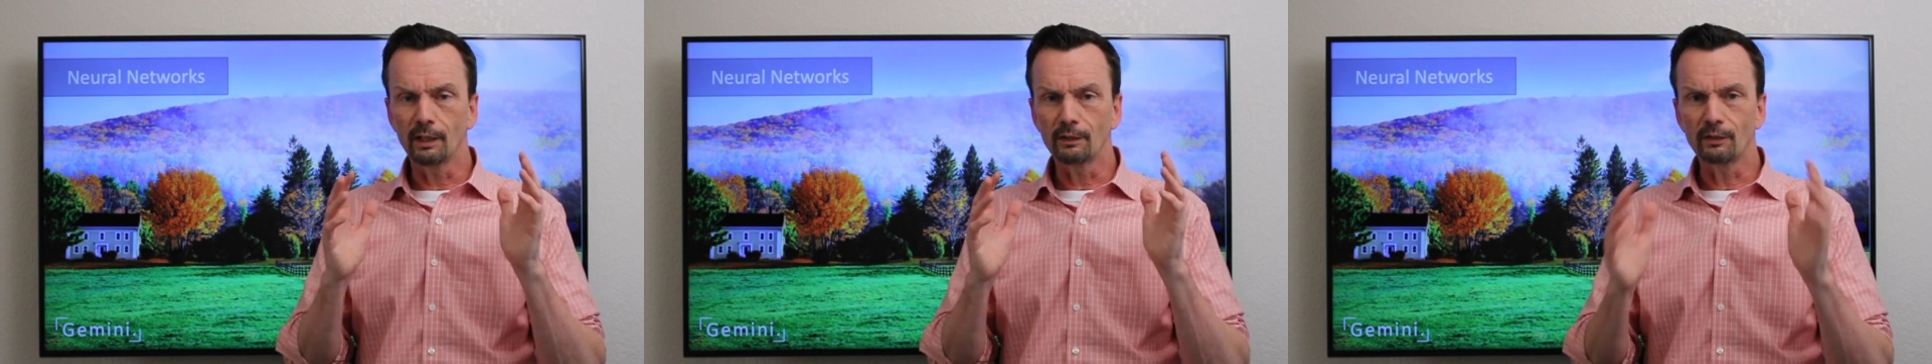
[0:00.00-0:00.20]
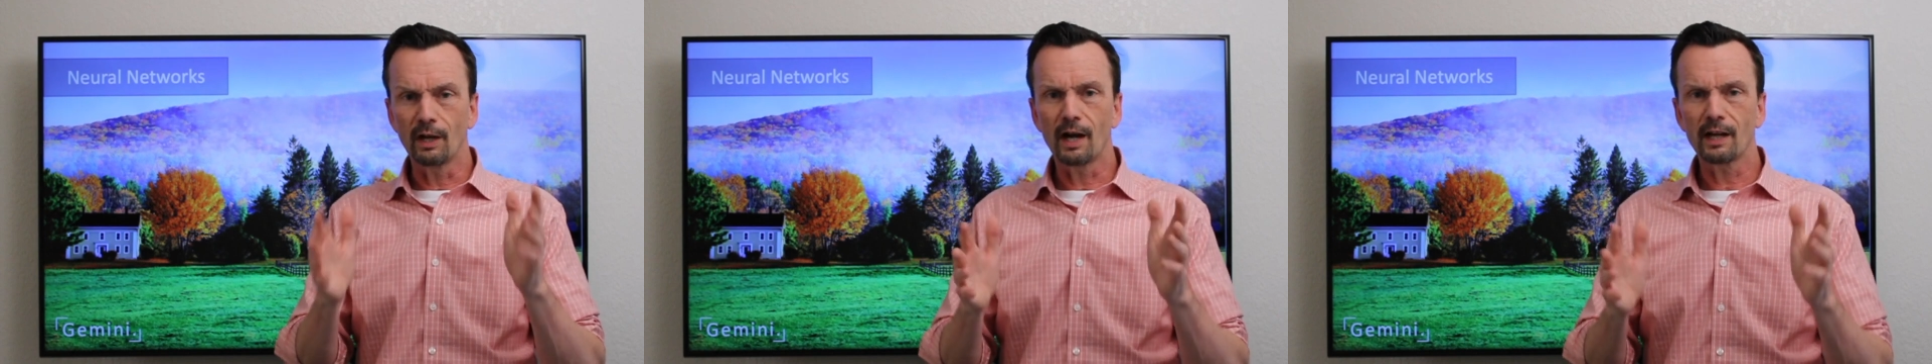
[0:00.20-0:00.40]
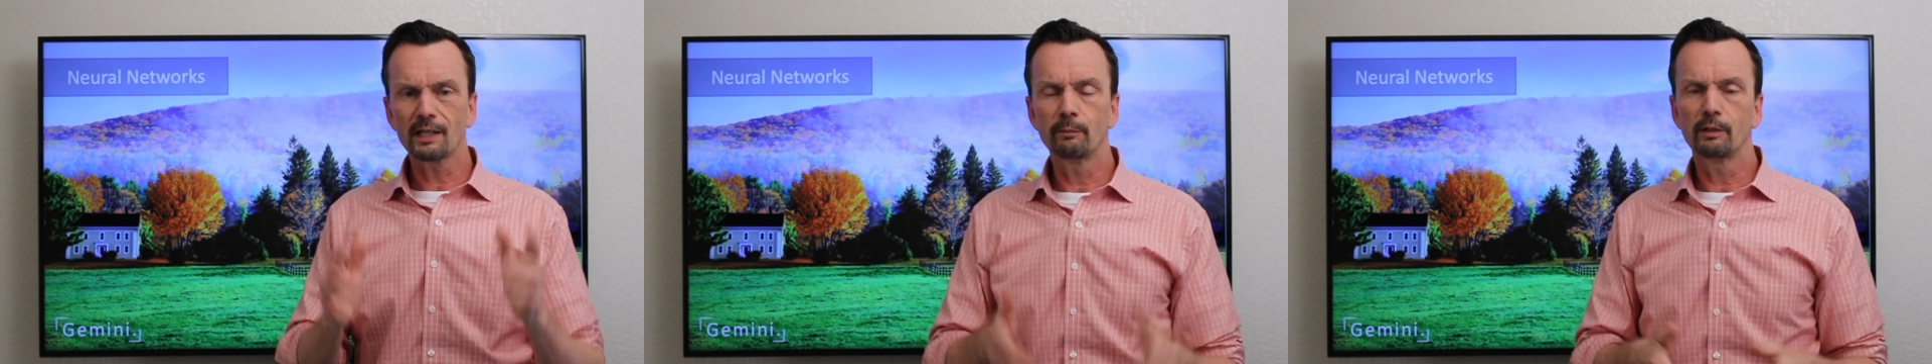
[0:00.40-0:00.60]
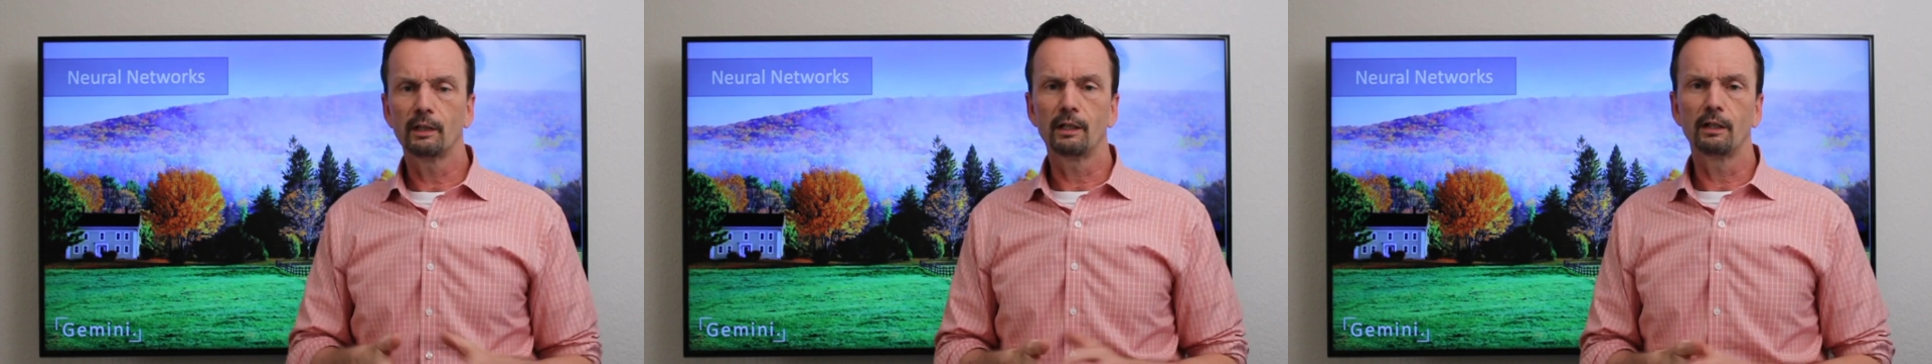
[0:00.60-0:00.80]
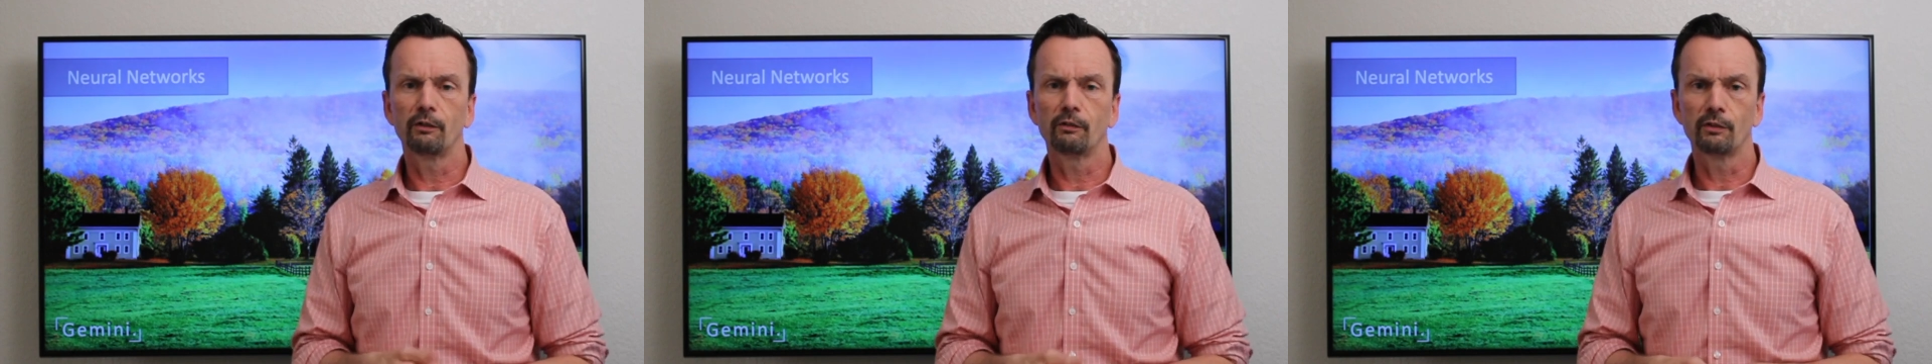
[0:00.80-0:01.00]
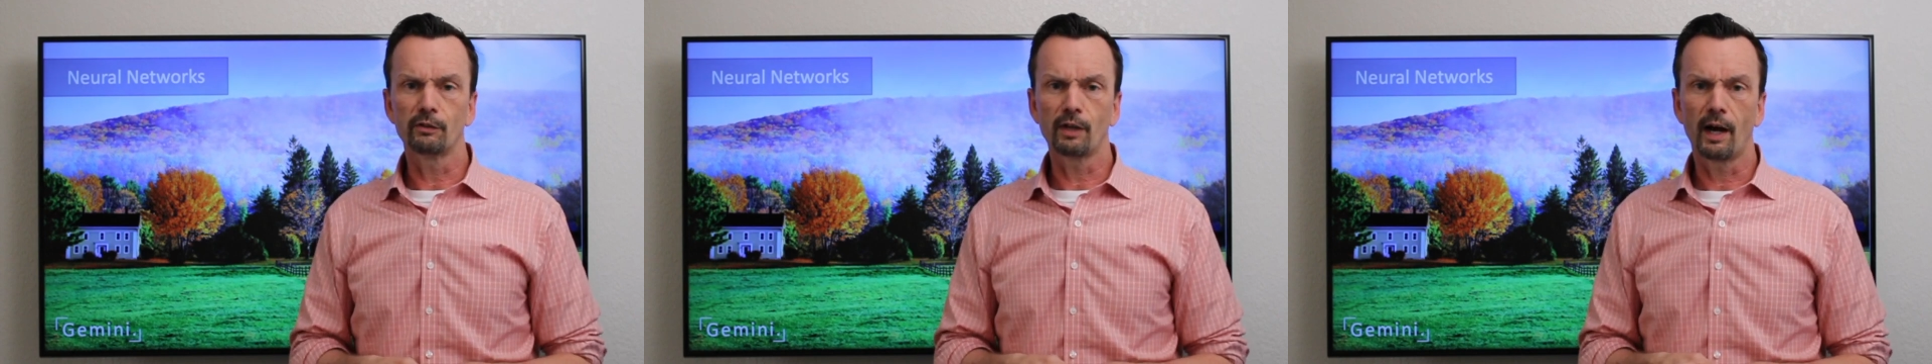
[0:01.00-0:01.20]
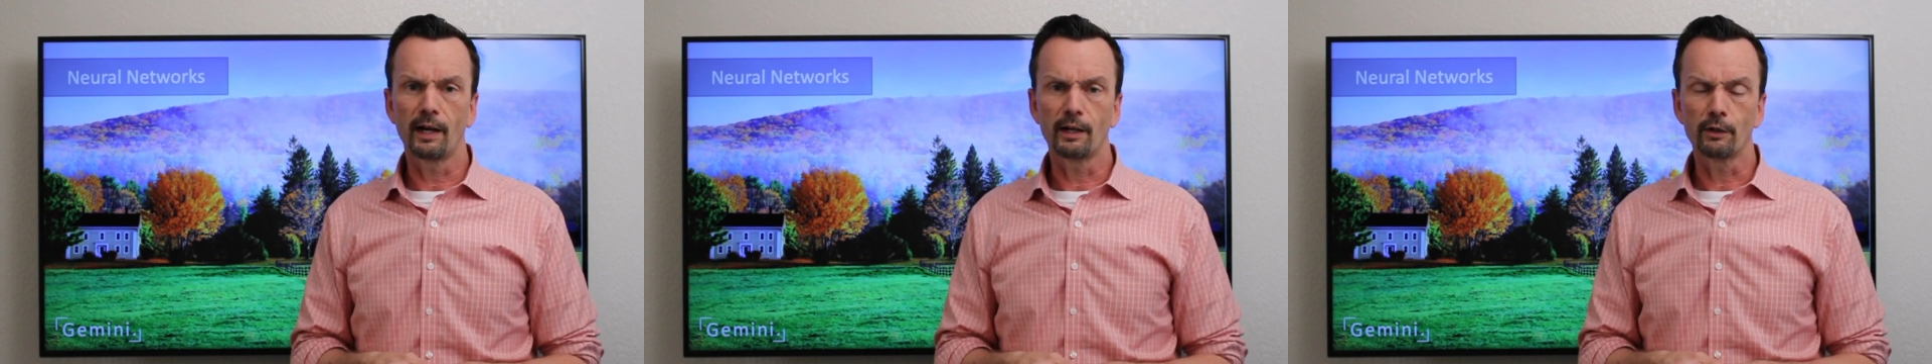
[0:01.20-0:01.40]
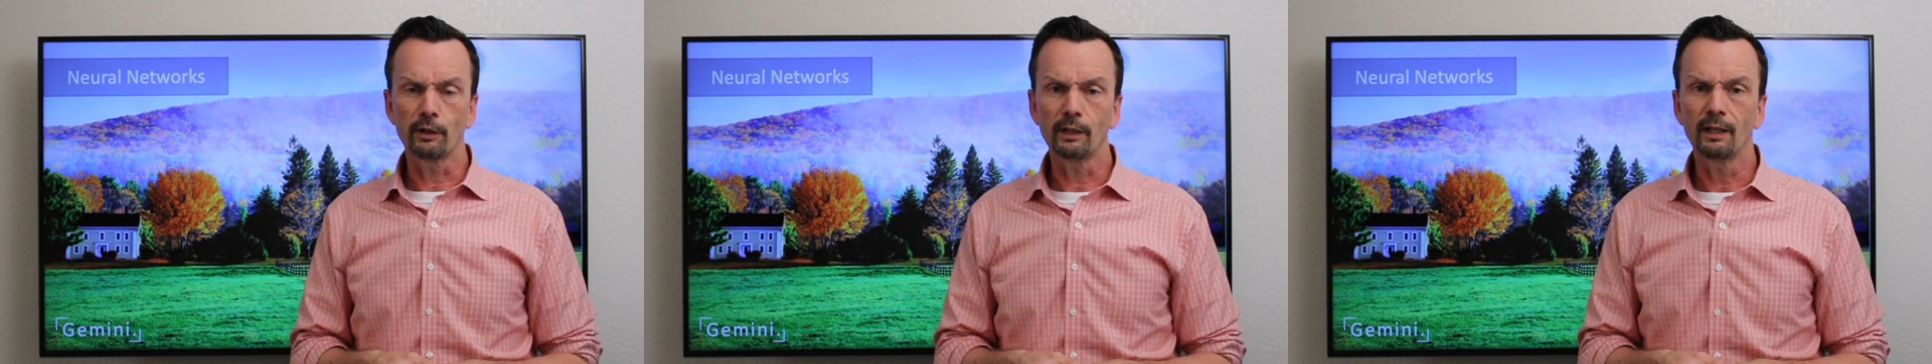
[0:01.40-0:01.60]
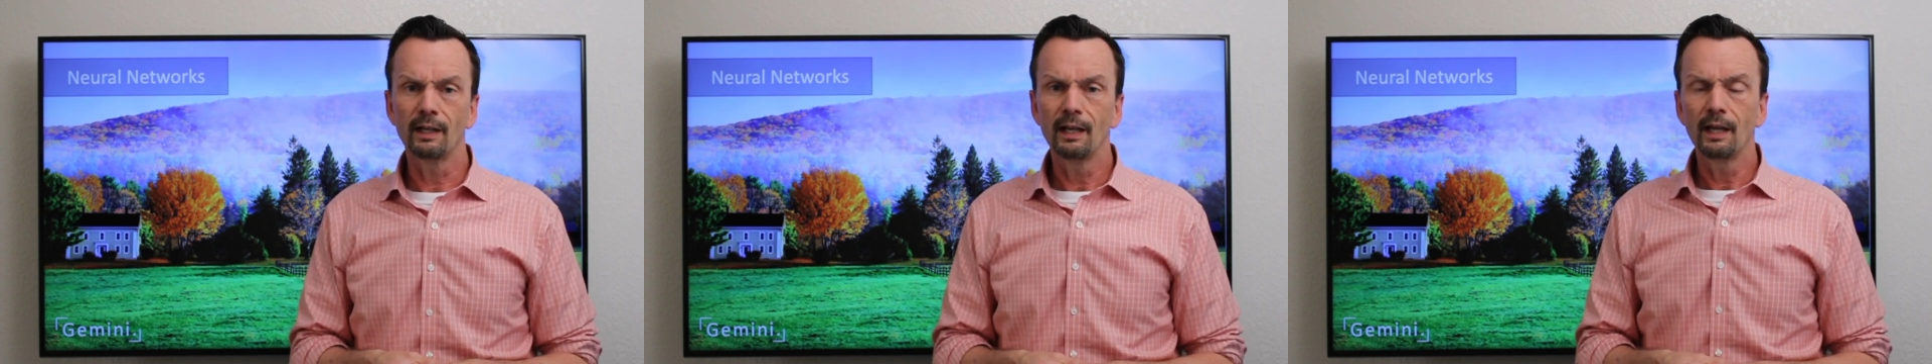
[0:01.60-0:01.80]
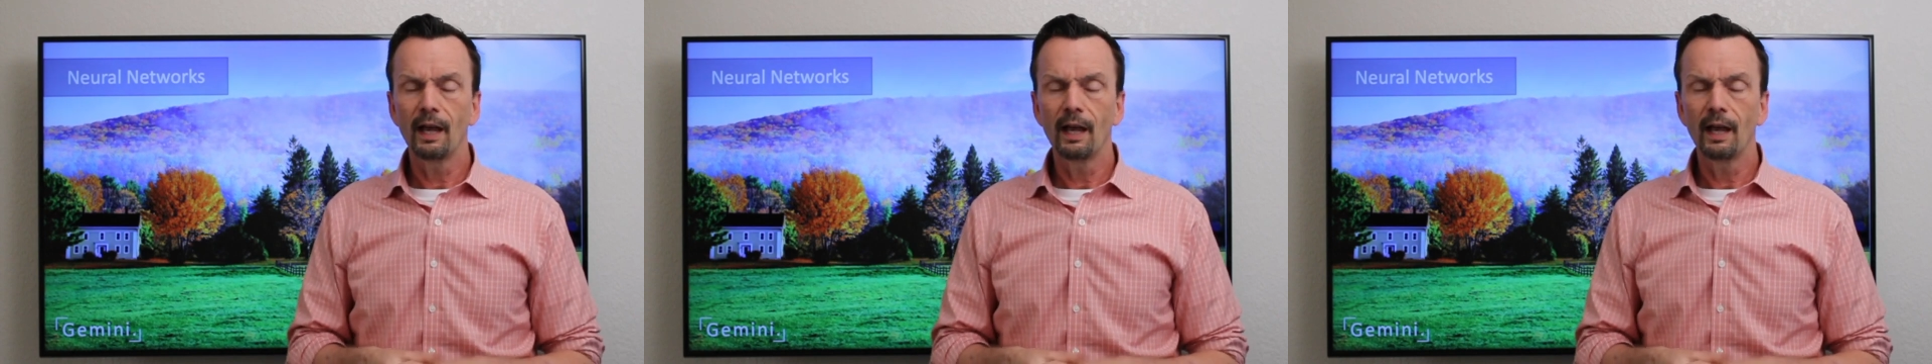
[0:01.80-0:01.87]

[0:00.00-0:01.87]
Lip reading: a document in its entirety.